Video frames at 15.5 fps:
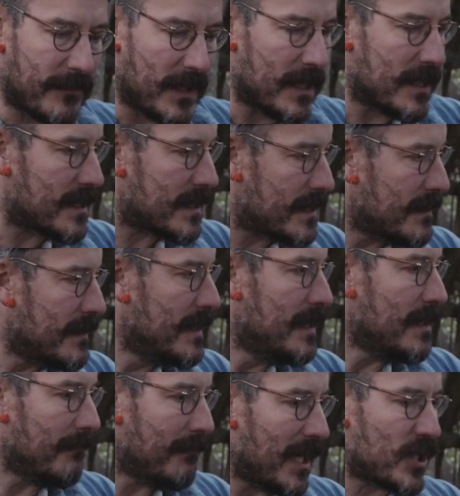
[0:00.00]
these
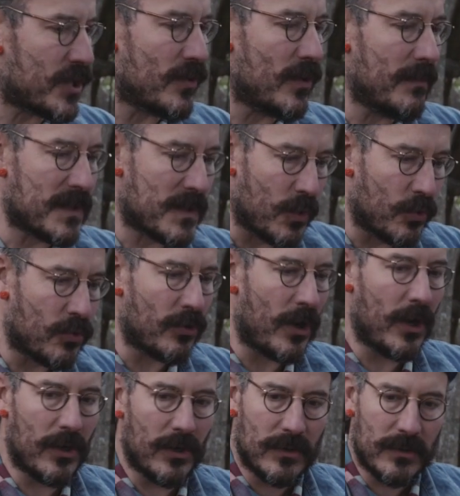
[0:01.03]
mushrooms will
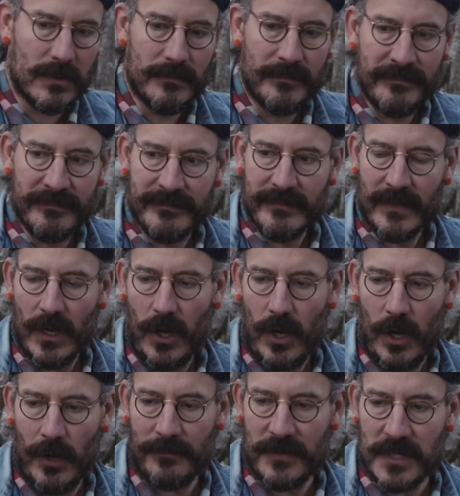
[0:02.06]
grow
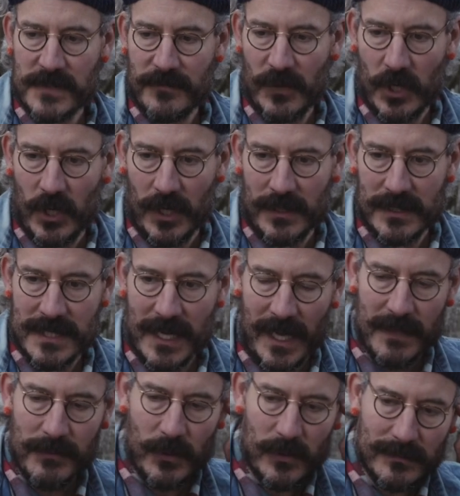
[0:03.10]
off this forgotten
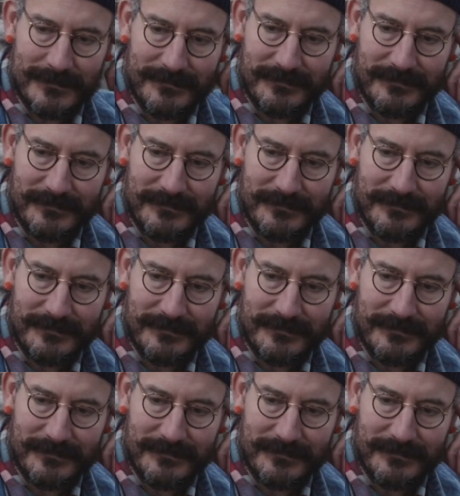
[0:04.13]
table.